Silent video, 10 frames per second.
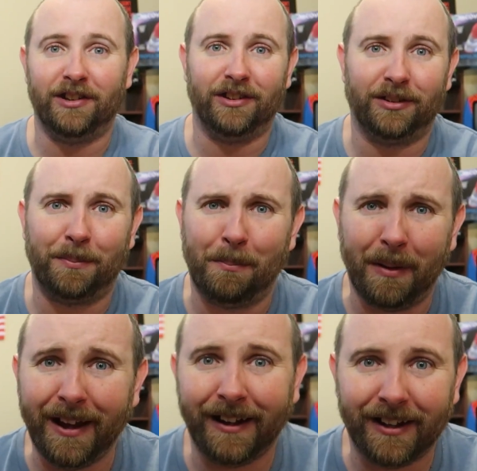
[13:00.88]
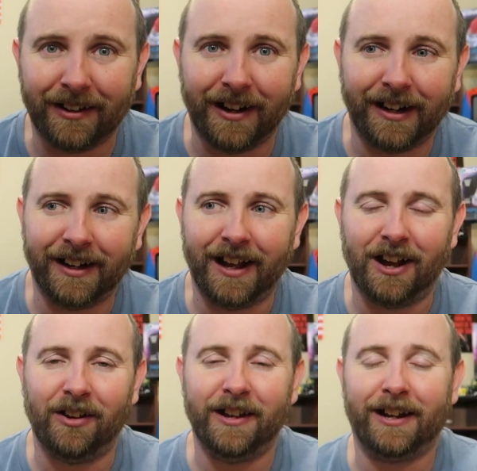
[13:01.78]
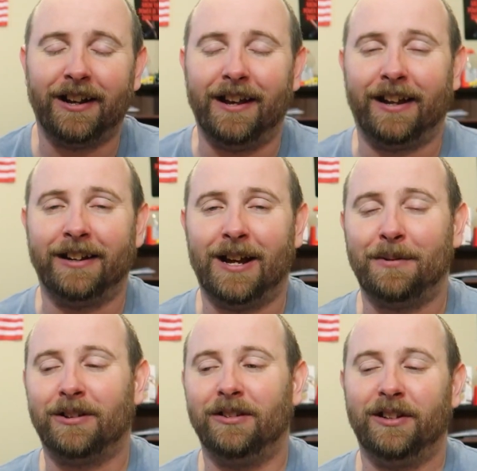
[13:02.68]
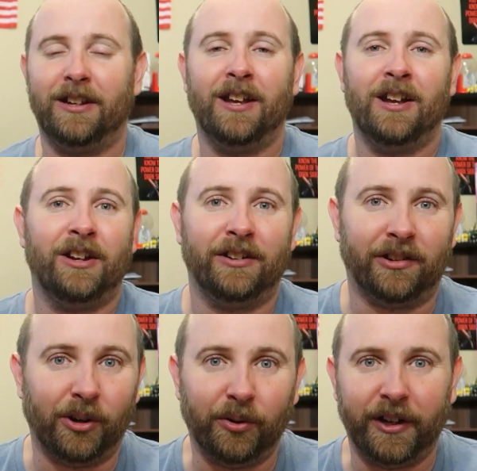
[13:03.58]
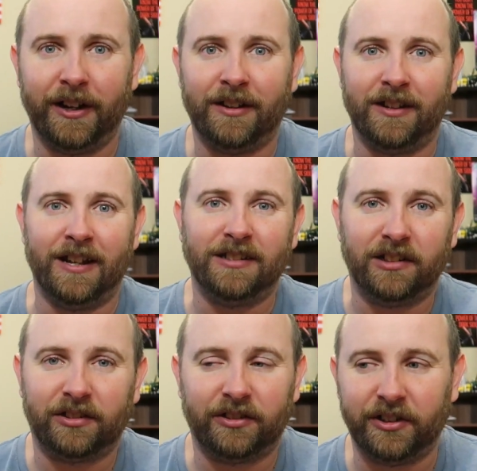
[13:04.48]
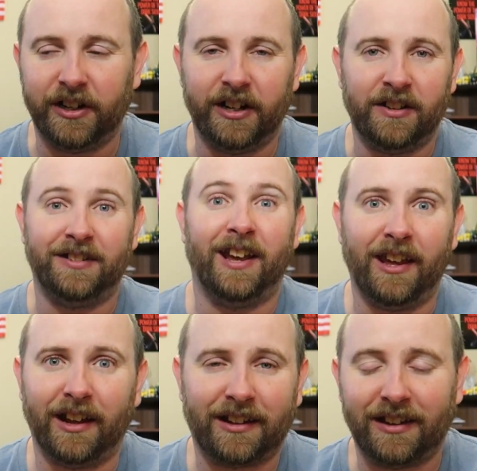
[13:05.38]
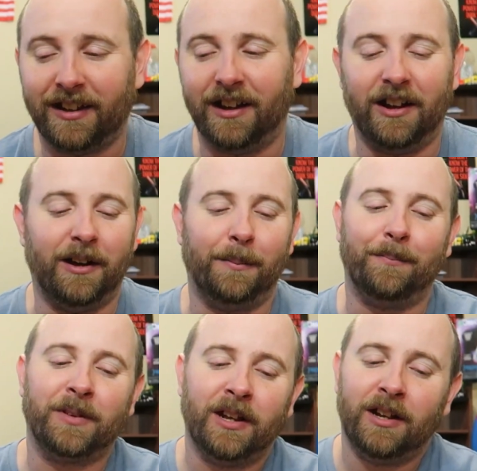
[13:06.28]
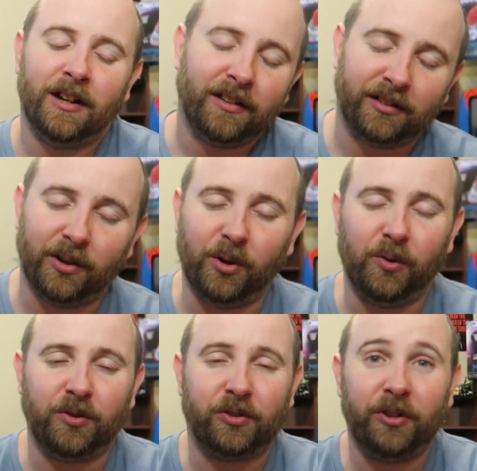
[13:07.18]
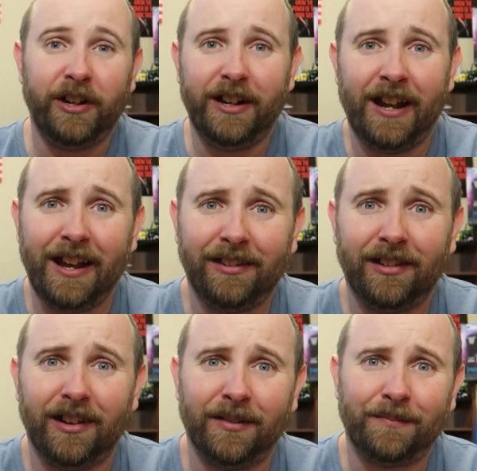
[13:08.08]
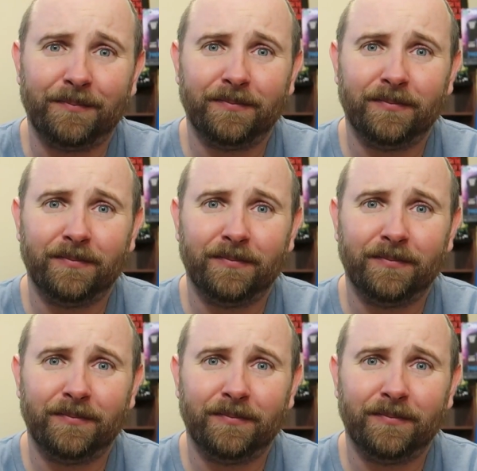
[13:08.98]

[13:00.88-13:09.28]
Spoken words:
is banging right now, economically growing, the industry, tech. So Korea has a